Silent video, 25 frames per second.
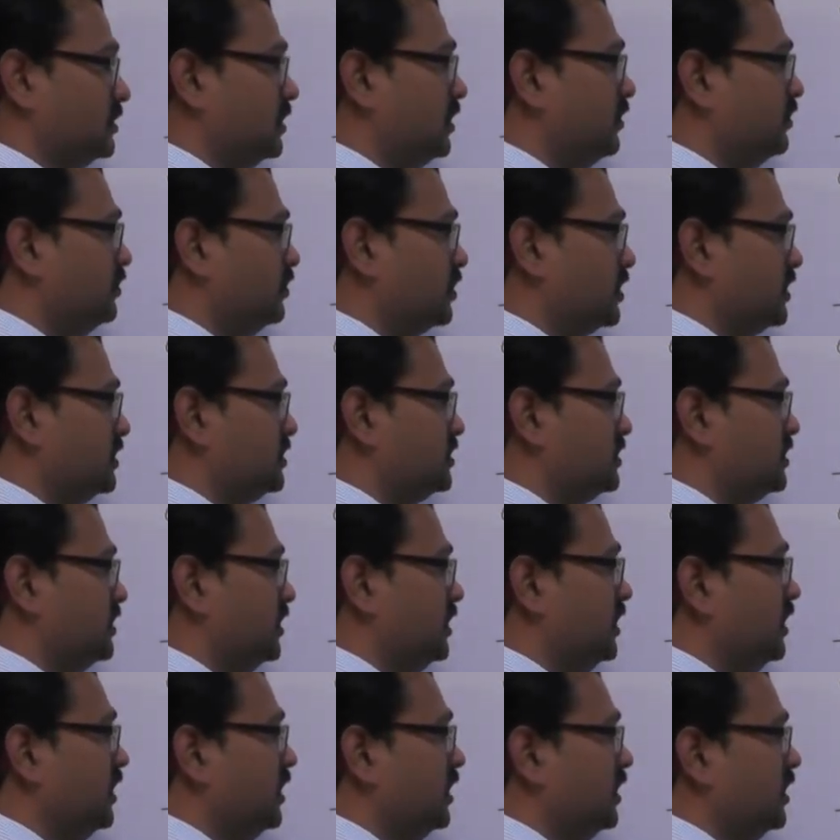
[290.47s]
Now you can
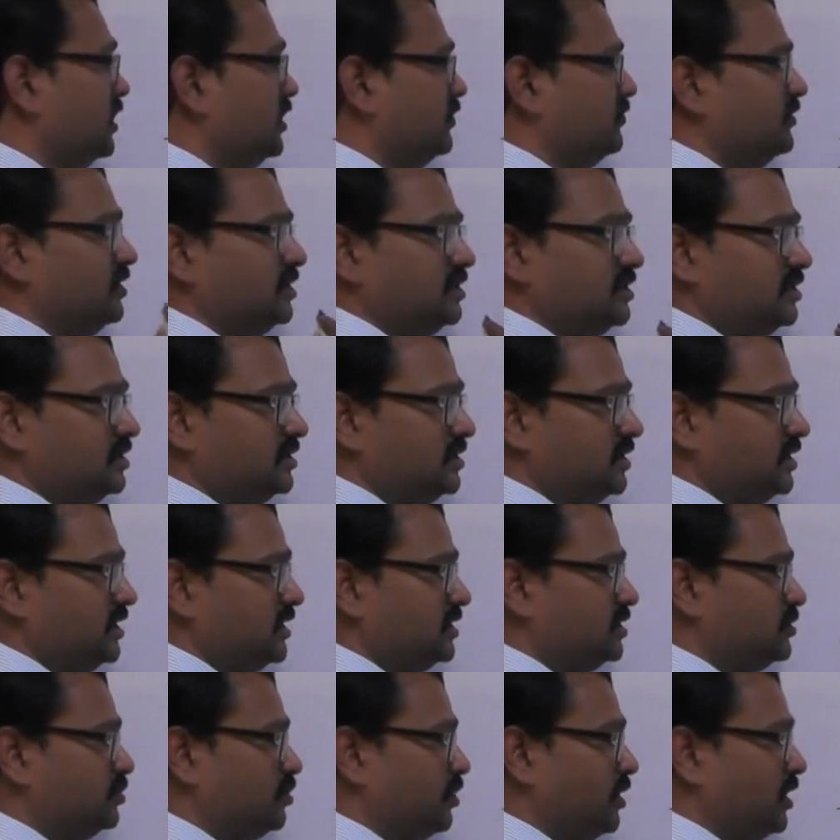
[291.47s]
see if this is the
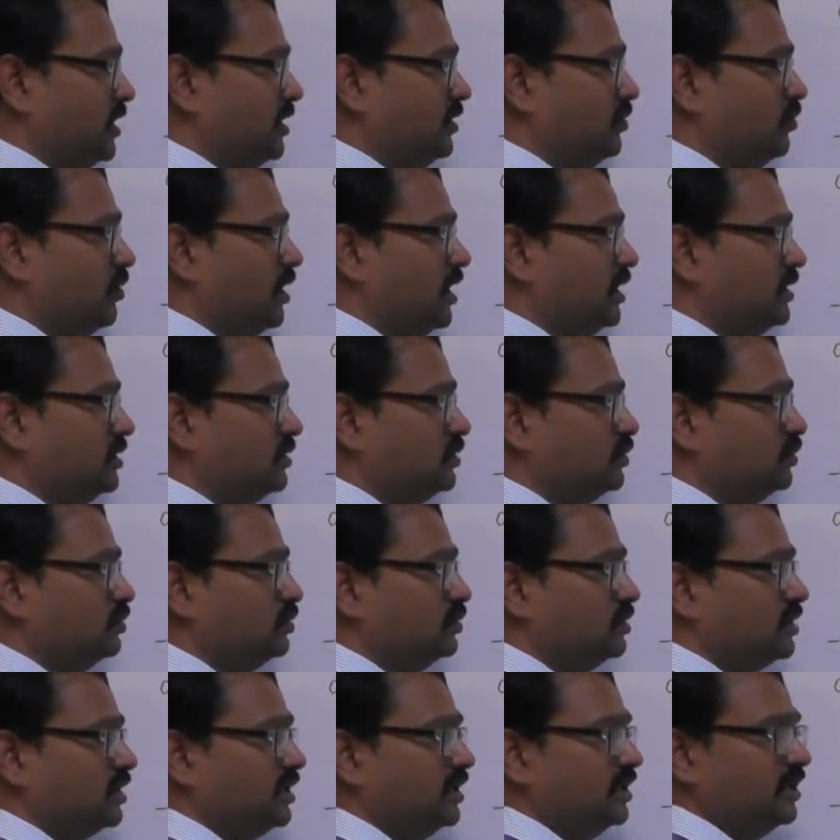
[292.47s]
test point 1,
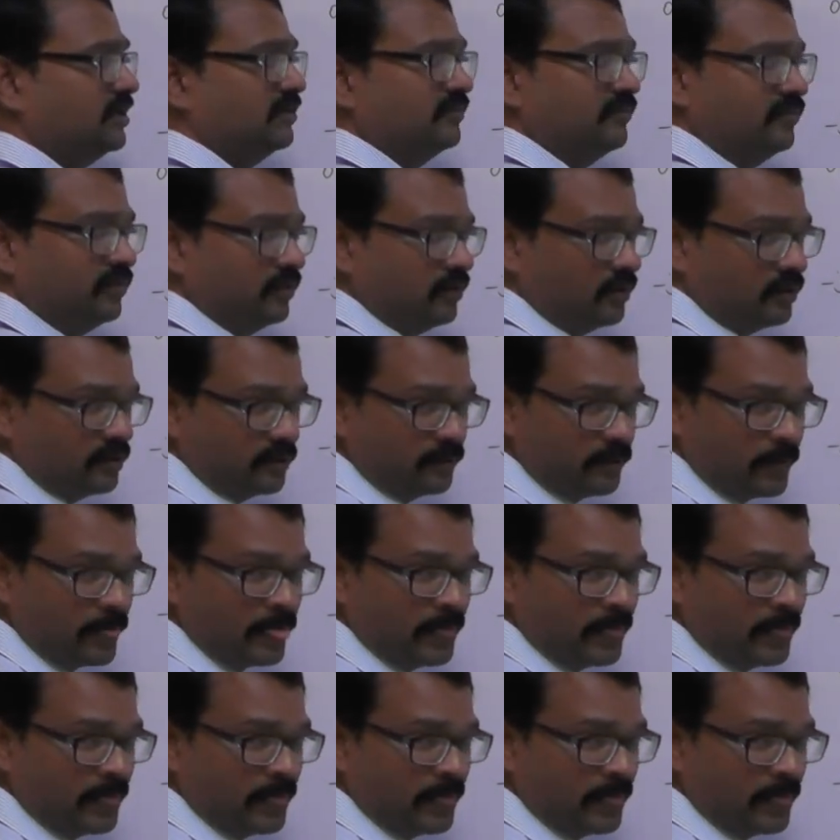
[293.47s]
2, 3 and 4,